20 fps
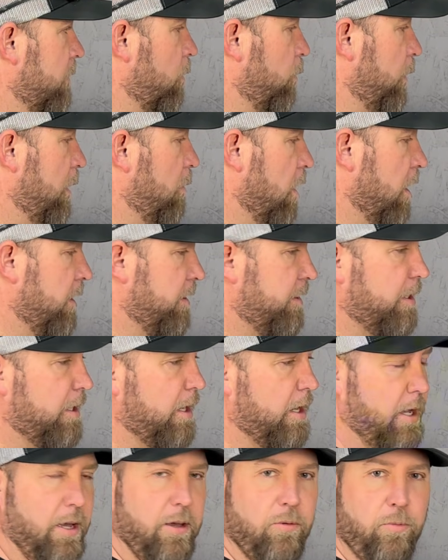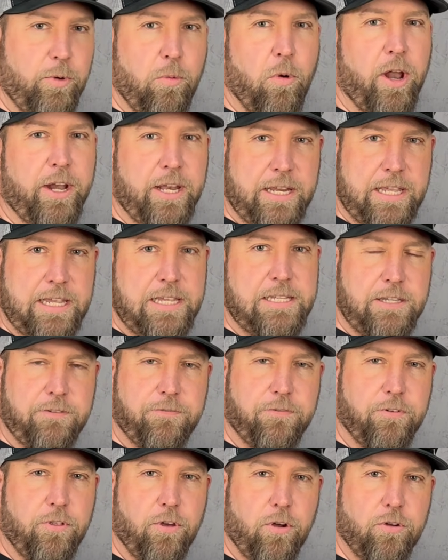We want it easy
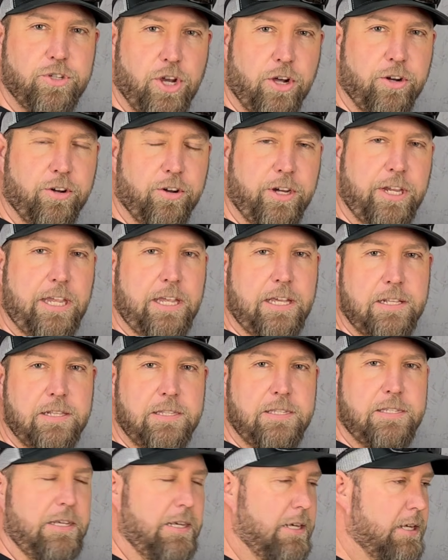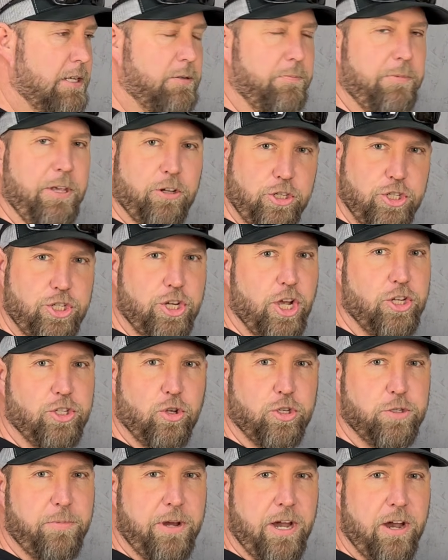for those younger kids to be able to judge
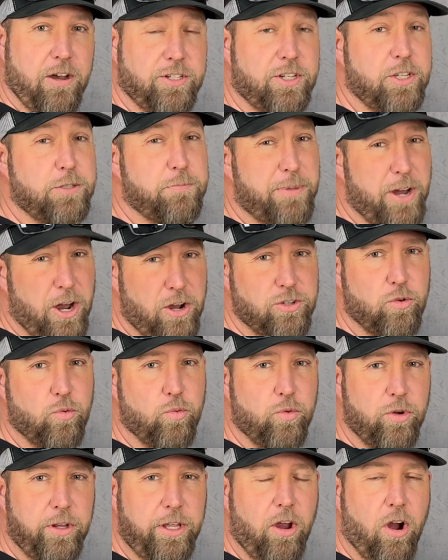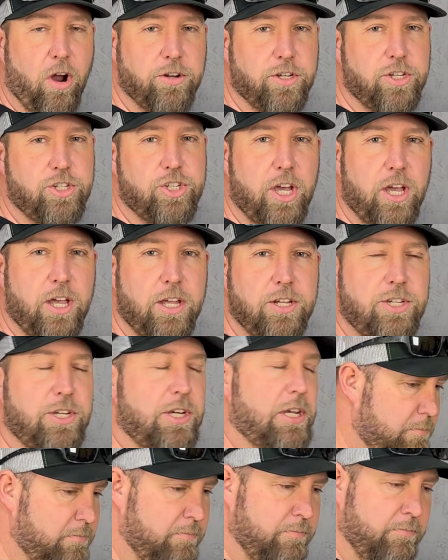those bears, because bears are really hard to judge.
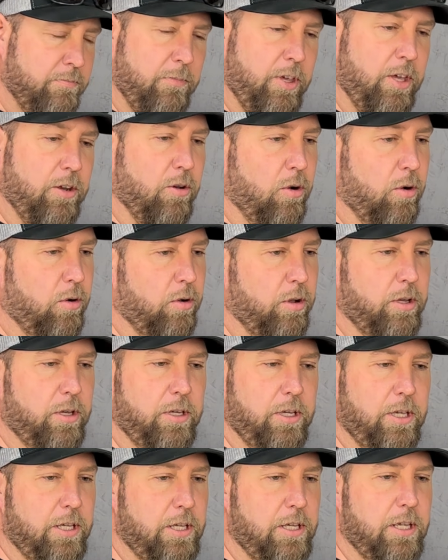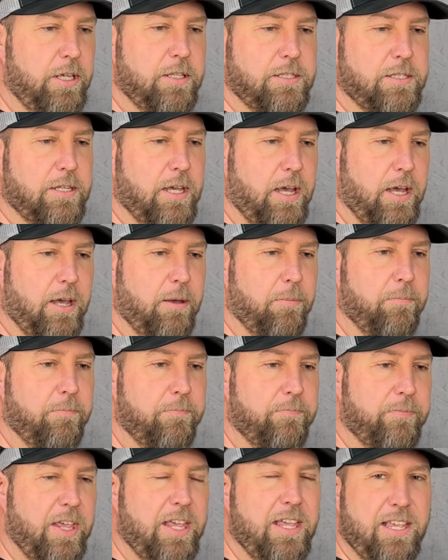It's
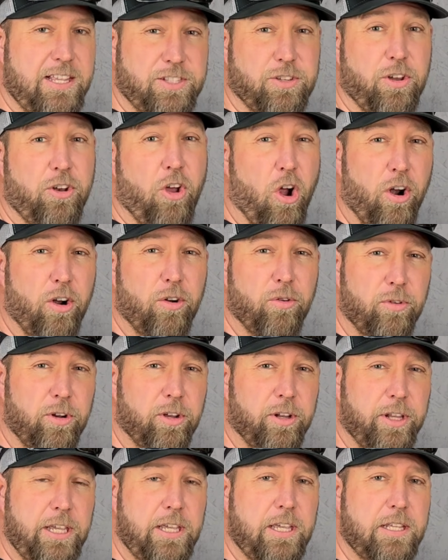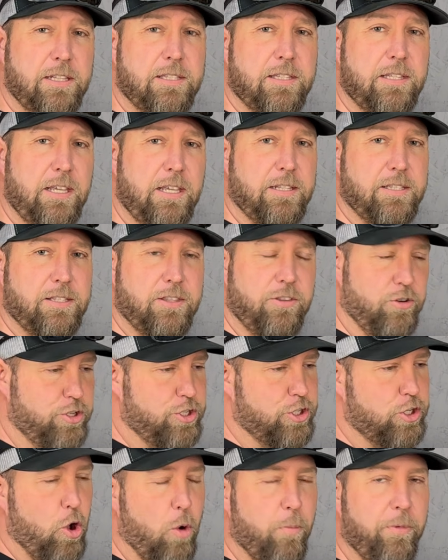an art, really.
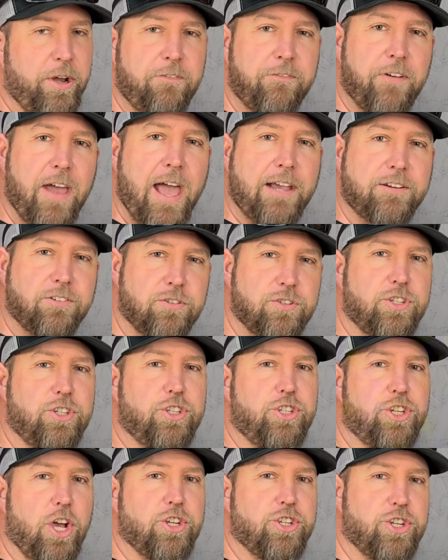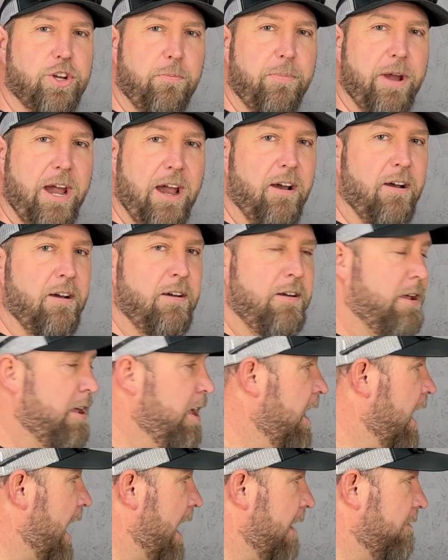There's so many factors to judging a bear.
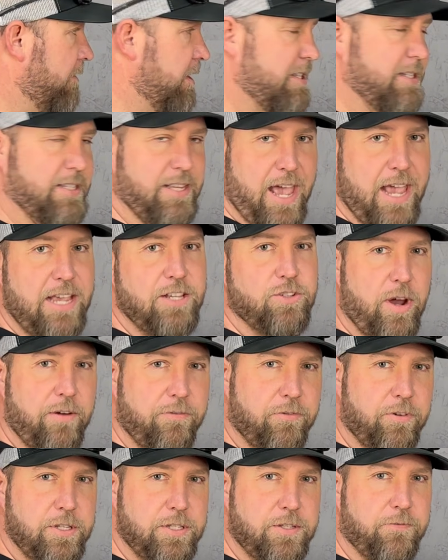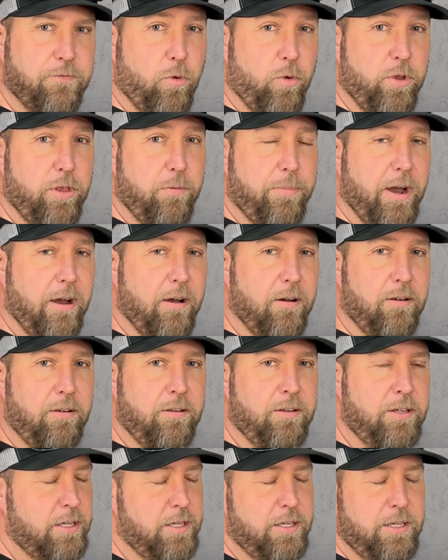Having a size reference for the
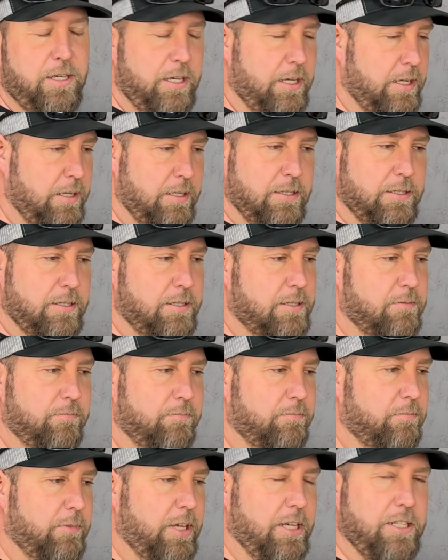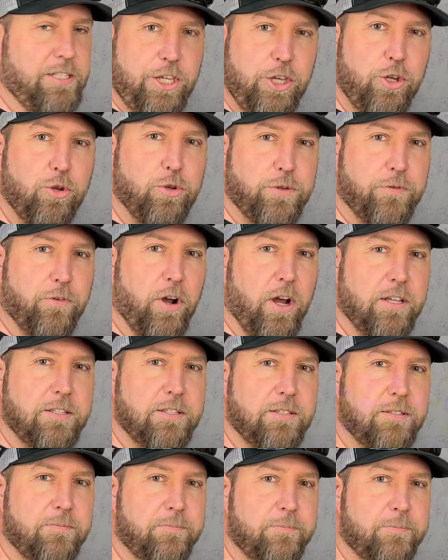barrel is huge for us.